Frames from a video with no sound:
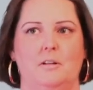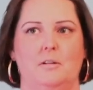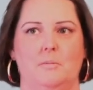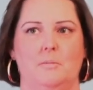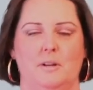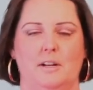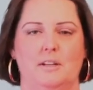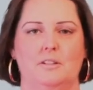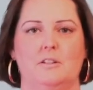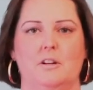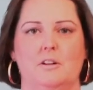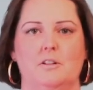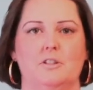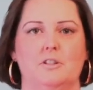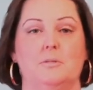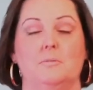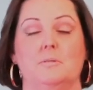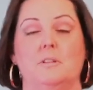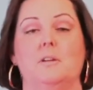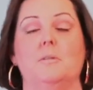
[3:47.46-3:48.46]
when I saw her,
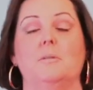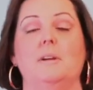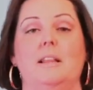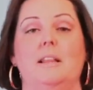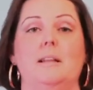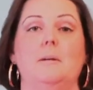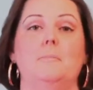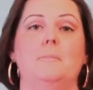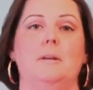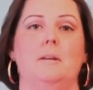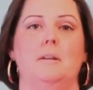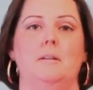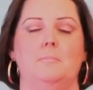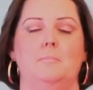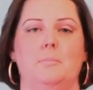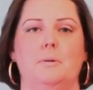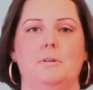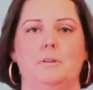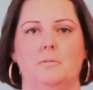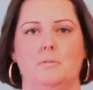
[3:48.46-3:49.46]
she was like, okay, let me
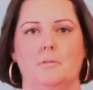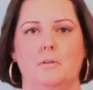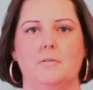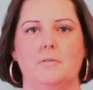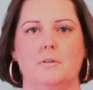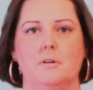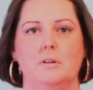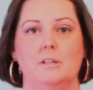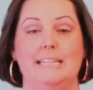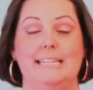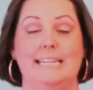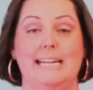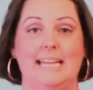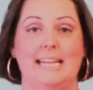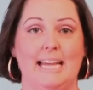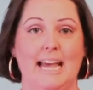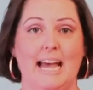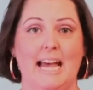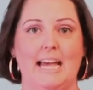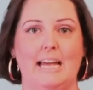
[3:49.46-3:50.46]
put the referral in
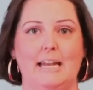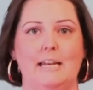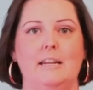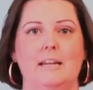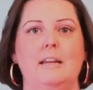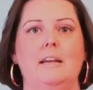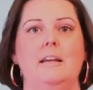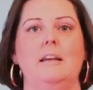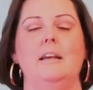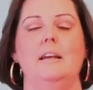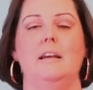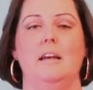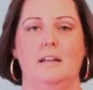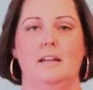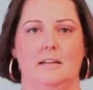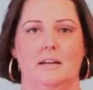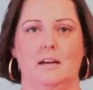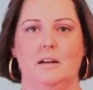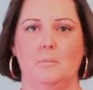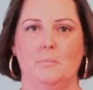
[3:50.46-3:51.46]
again
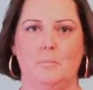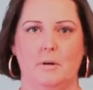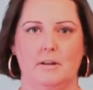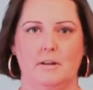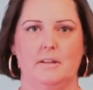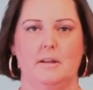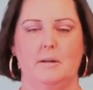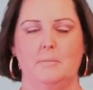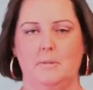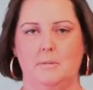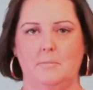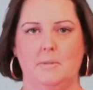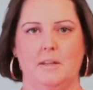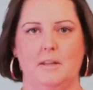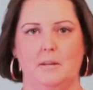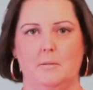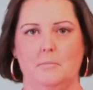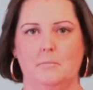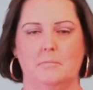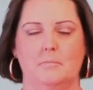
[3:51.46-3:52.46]
and kind of bug them and
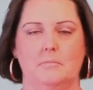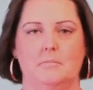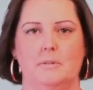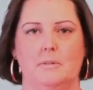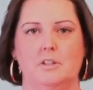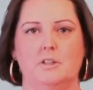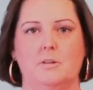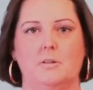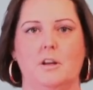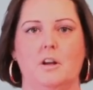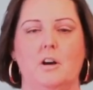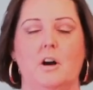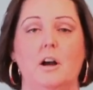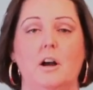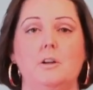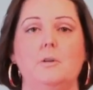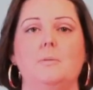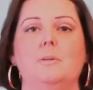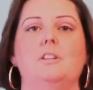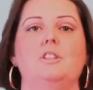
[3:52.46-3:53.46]
make sure they call
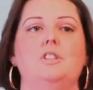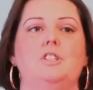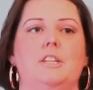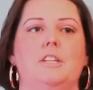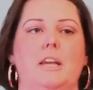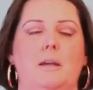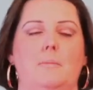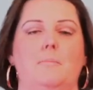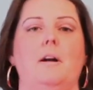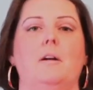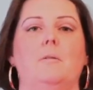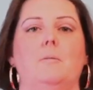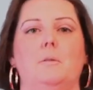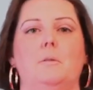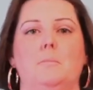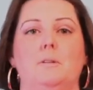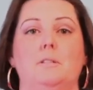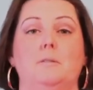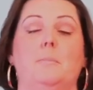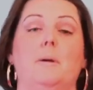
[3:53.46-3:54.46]
you. And then she came back with a
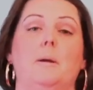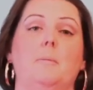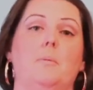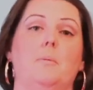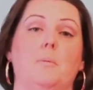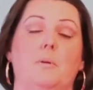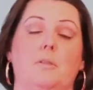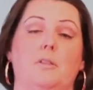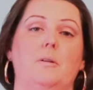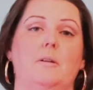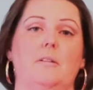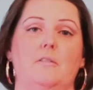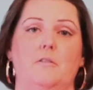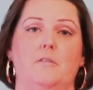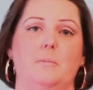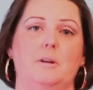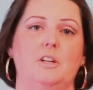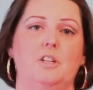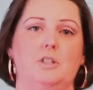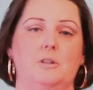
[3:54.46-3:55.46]
piece of paper with their
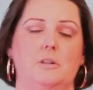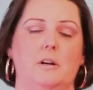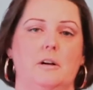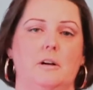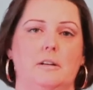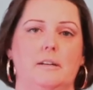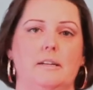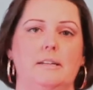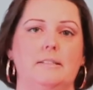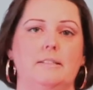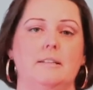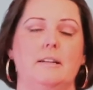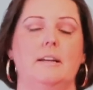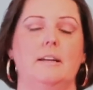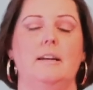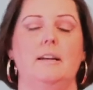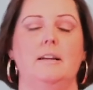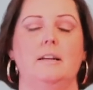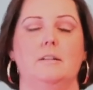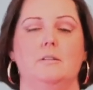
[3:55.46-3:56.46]
information on it.
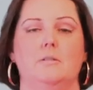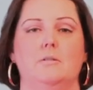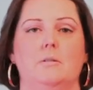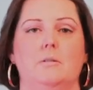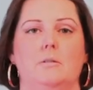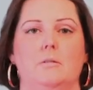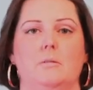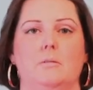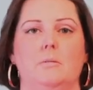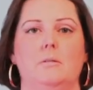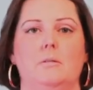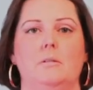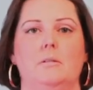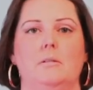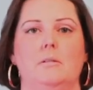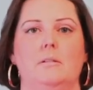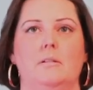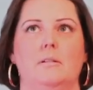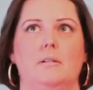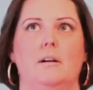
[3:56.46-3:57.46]
So
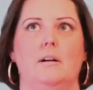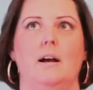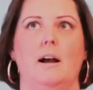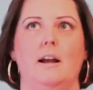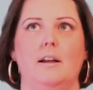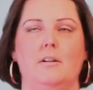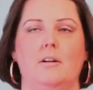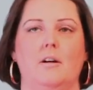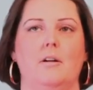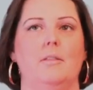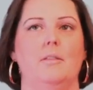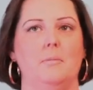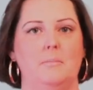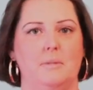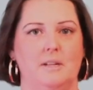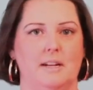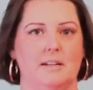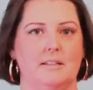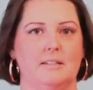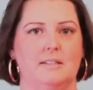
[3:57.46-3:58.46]
I called them
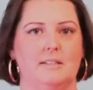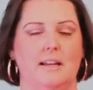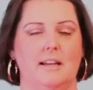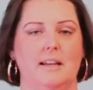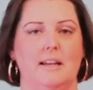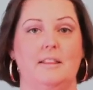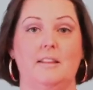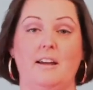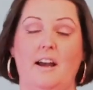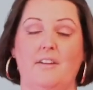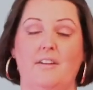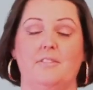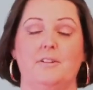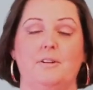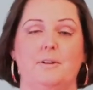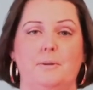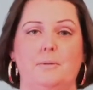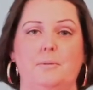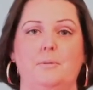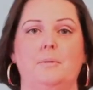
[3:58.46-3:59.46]
the next day in the
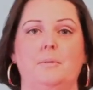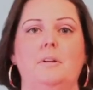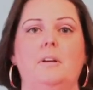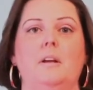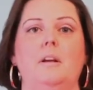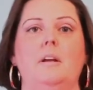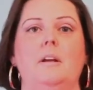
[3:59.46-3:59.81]
afternoon